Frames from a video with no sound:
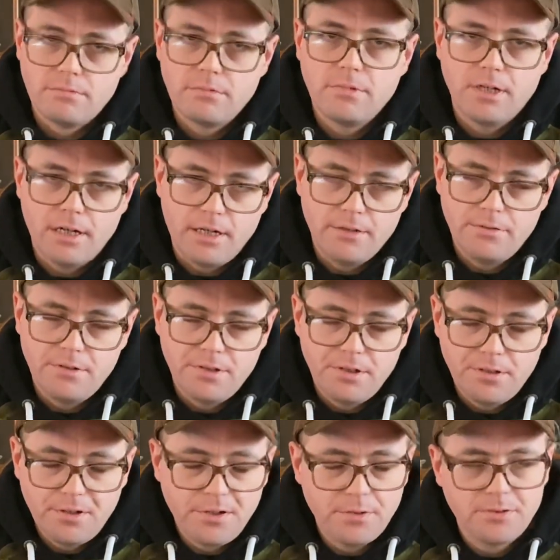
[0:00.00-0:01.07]
100
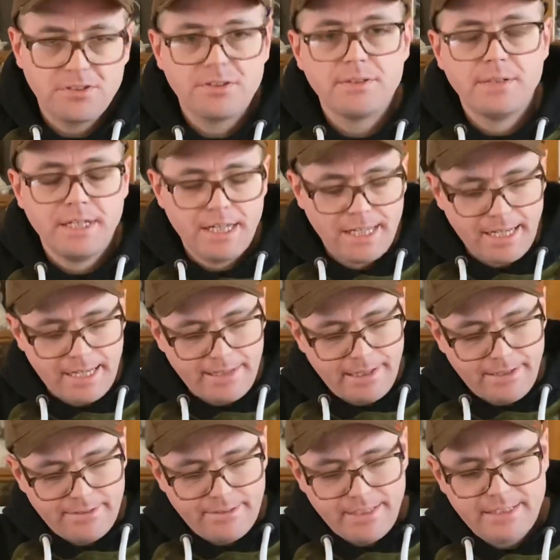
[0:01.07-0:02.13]
euros. And
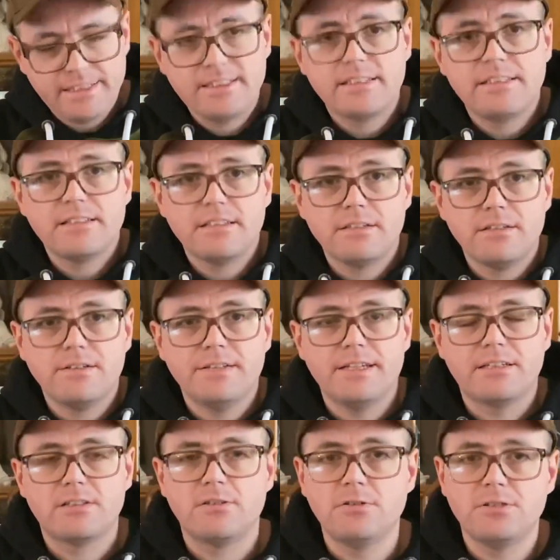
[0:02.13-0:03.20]
then this, the
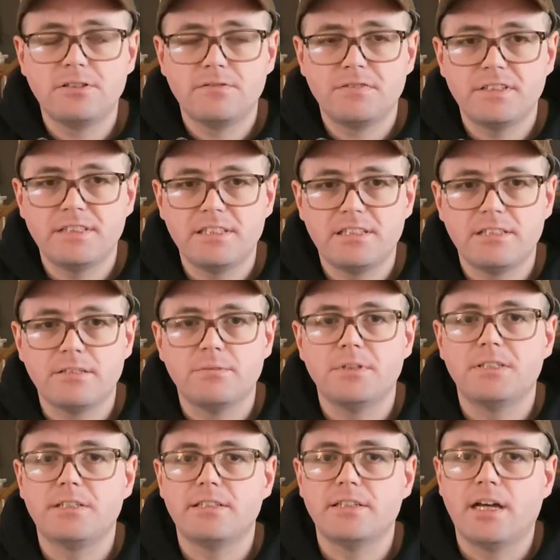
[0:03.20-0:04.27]
exclusive edition,
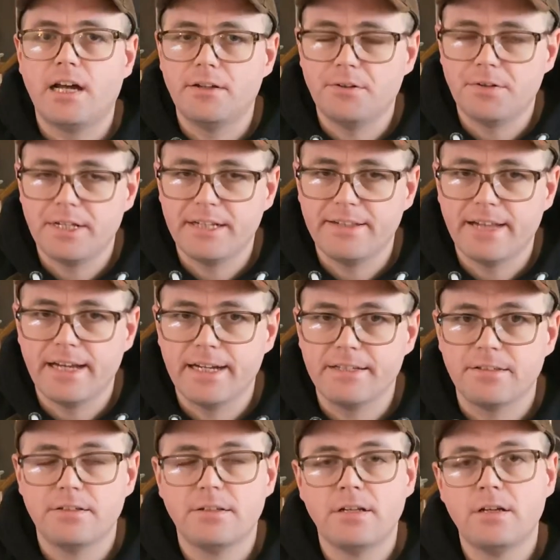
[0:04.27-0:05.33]
which is
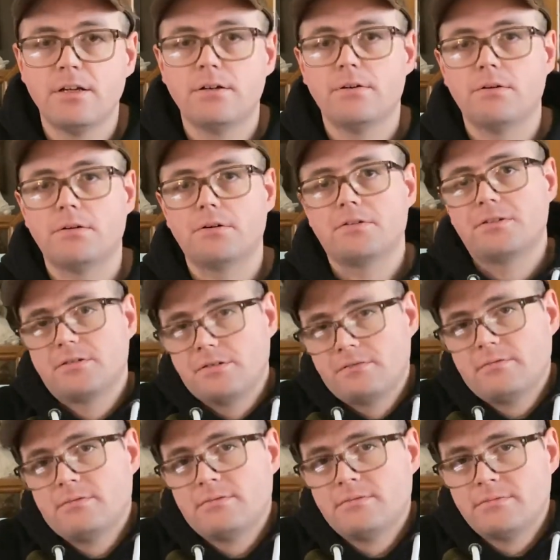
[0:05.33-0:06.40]
109, or,
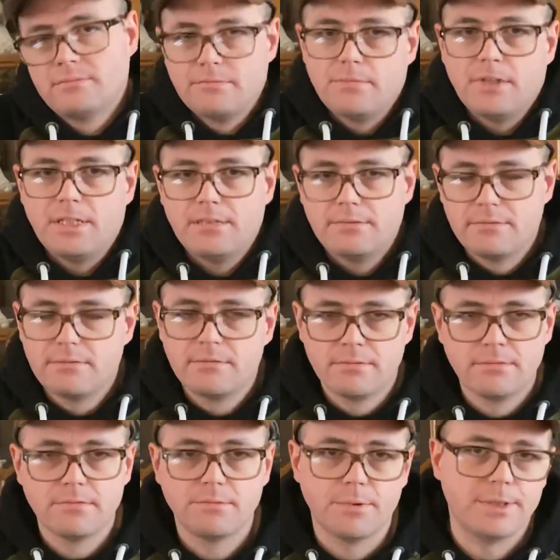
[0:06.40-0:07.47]
well,
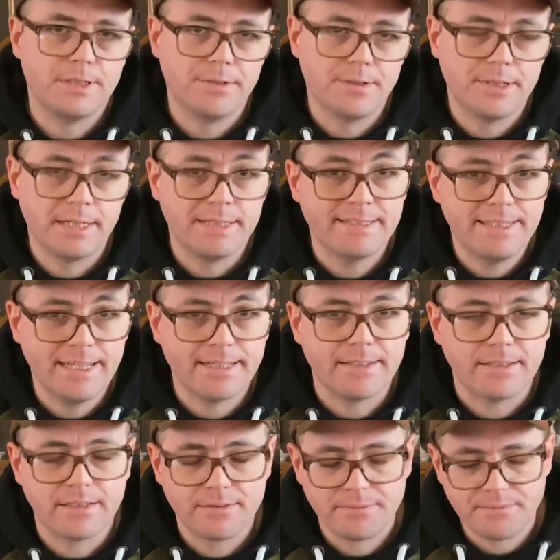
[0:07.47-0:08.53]
110.